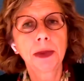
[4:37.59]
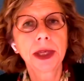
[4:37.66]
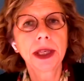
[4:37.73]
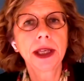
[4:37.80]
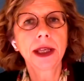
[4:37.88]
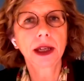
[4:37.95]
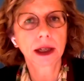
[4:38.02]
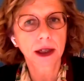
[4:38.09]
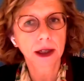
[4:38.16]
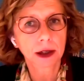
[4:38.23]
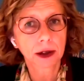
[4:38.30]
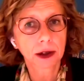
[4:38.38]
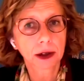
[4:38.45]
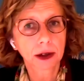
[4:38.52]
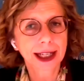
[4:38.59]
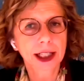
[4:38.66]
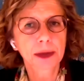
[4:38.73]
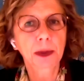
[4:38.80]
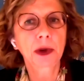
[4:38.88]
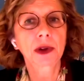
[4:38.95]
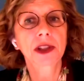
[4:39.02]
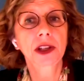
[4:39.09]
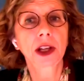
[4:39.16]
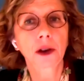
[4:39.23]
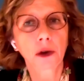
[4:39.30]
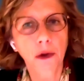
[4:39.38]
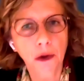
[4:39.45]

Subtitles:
be experiencing